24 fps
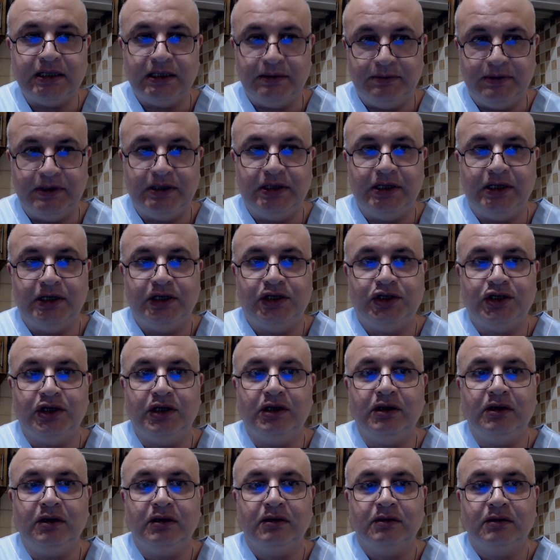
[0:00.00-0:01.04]

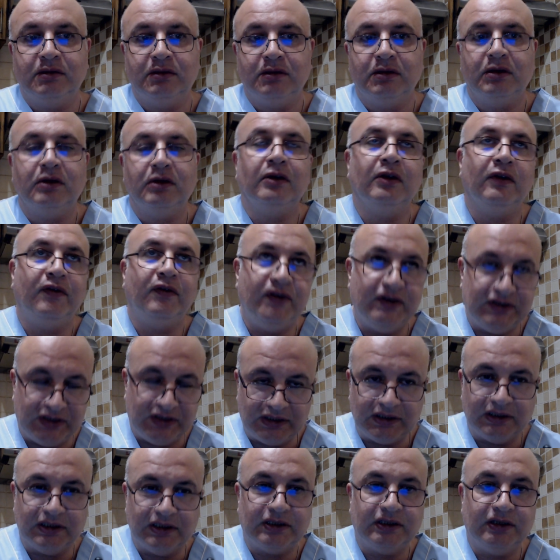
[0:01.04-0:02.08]
limitation of
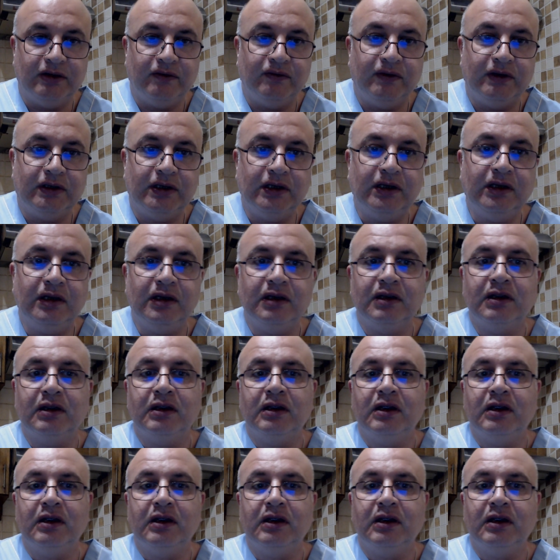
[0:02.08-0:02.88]
physical activity,